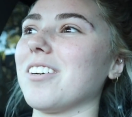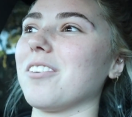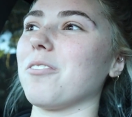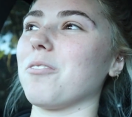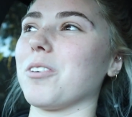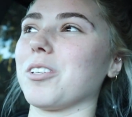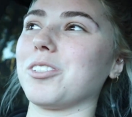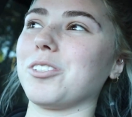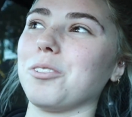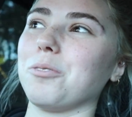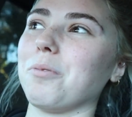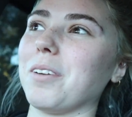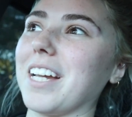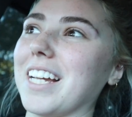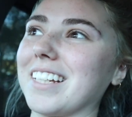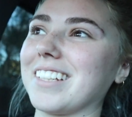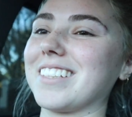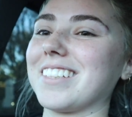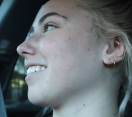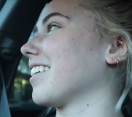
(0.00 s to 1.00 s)
or two
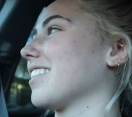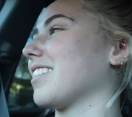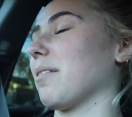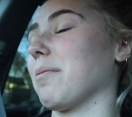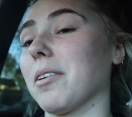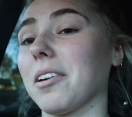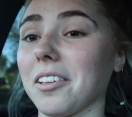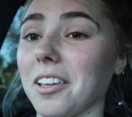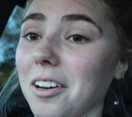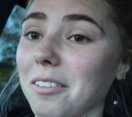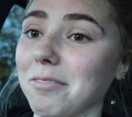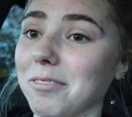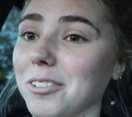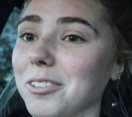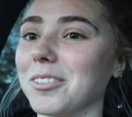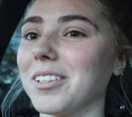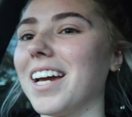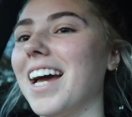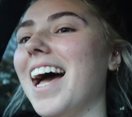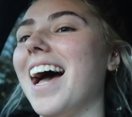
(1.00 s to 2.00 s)
weeks because I bought a lot of
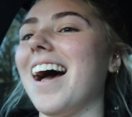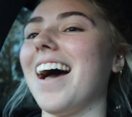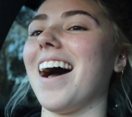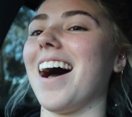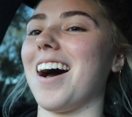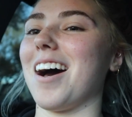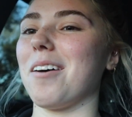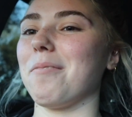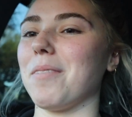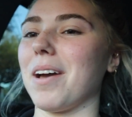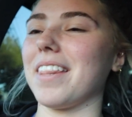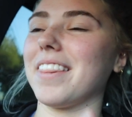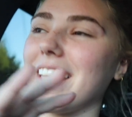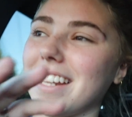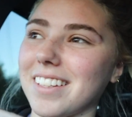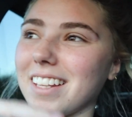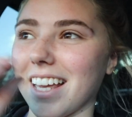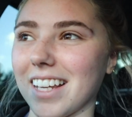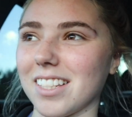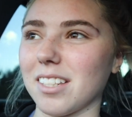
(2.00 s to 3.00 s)
food. Um, and
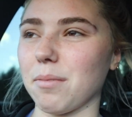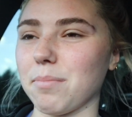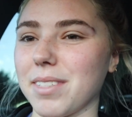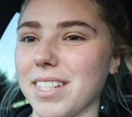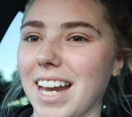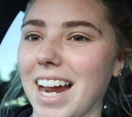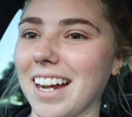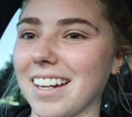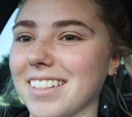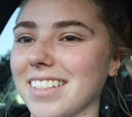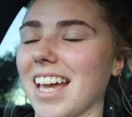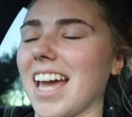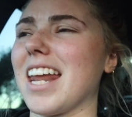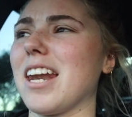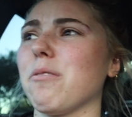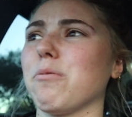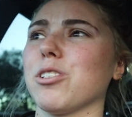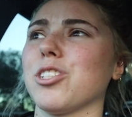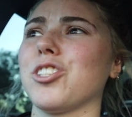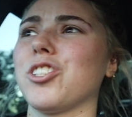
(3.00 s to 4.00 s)
then like some snacks and
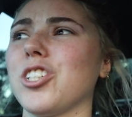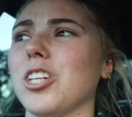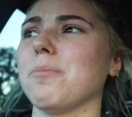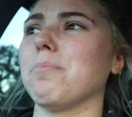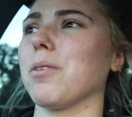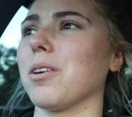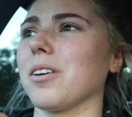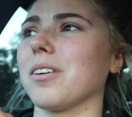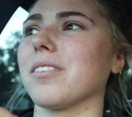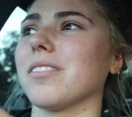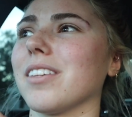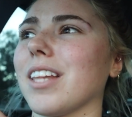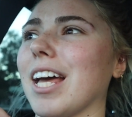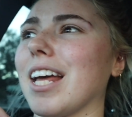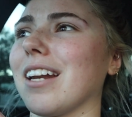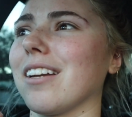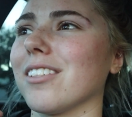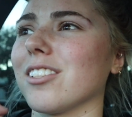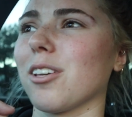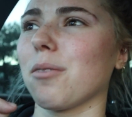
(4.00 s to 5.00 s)
it was cheaper
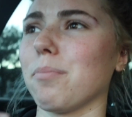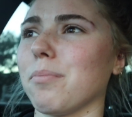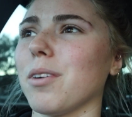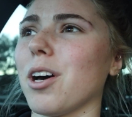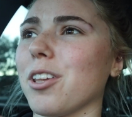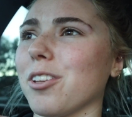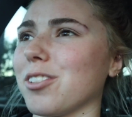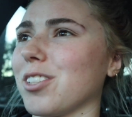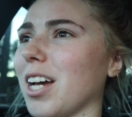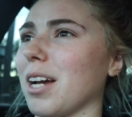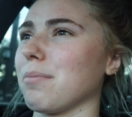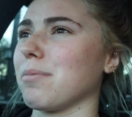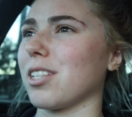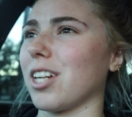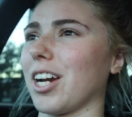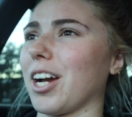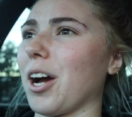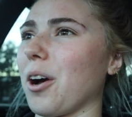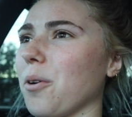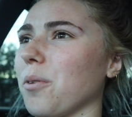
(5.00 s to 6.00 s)
than some other times that
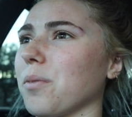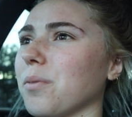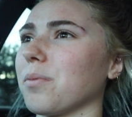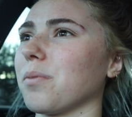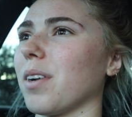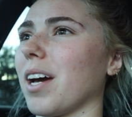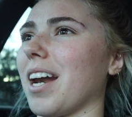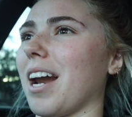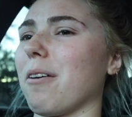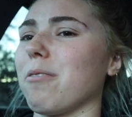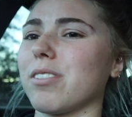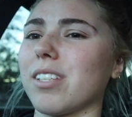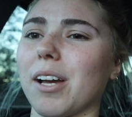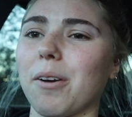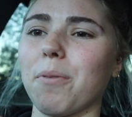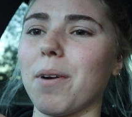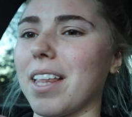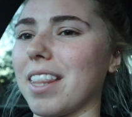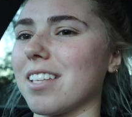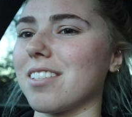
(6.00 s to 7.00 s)
I go. And I was
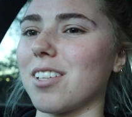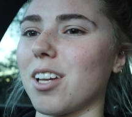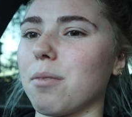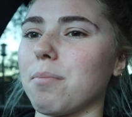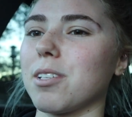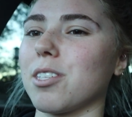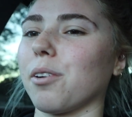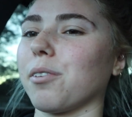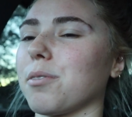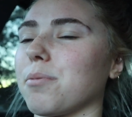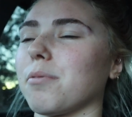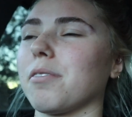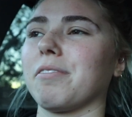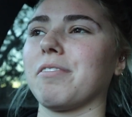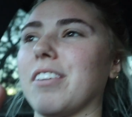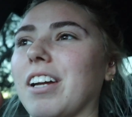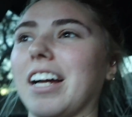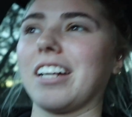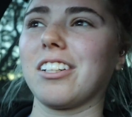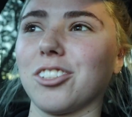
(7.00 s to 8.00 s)
like, wait, this is gonna be so expensive
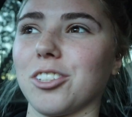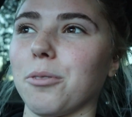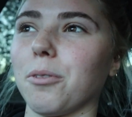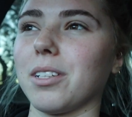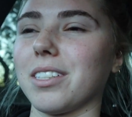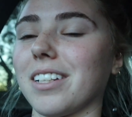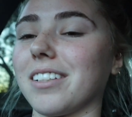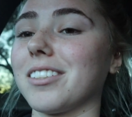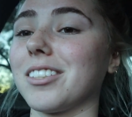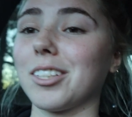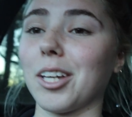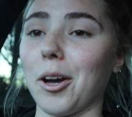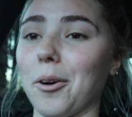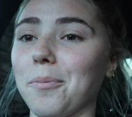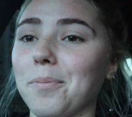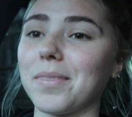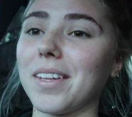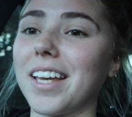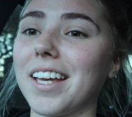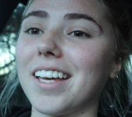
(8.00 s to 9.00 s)
and it actually was So
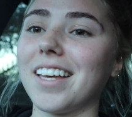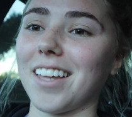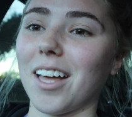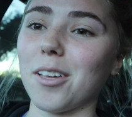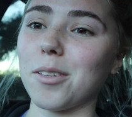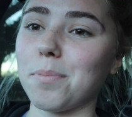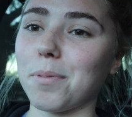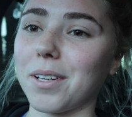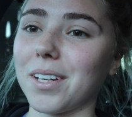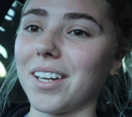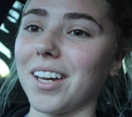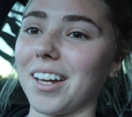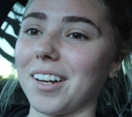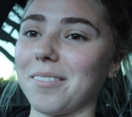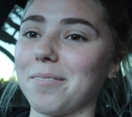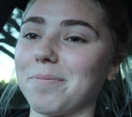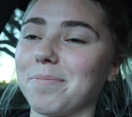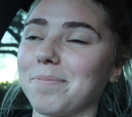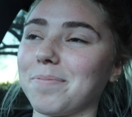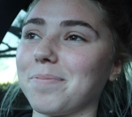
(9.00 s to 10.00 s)
that was pretty good
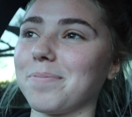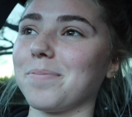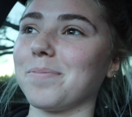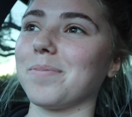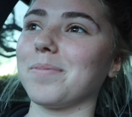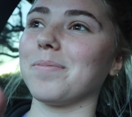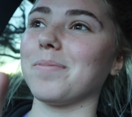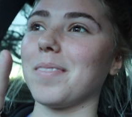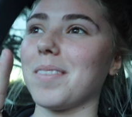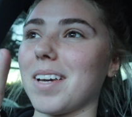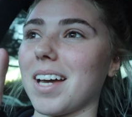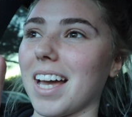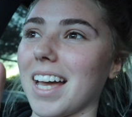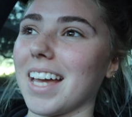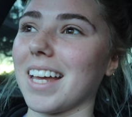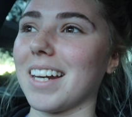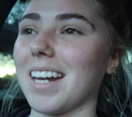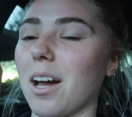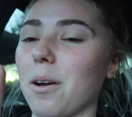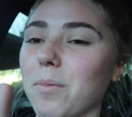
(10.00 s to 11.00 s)

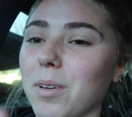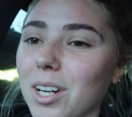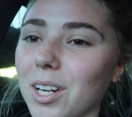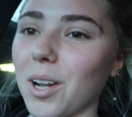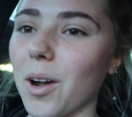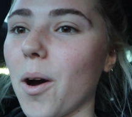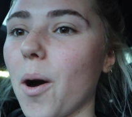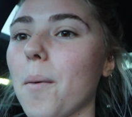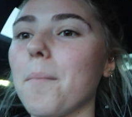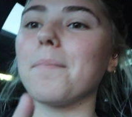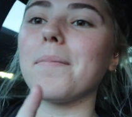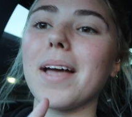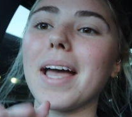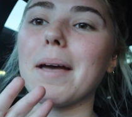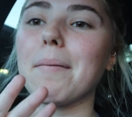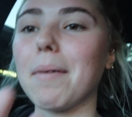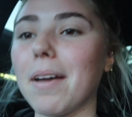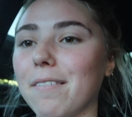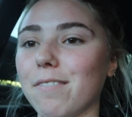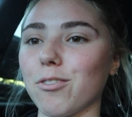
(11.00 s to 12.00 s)
and now I'm gonna go home and make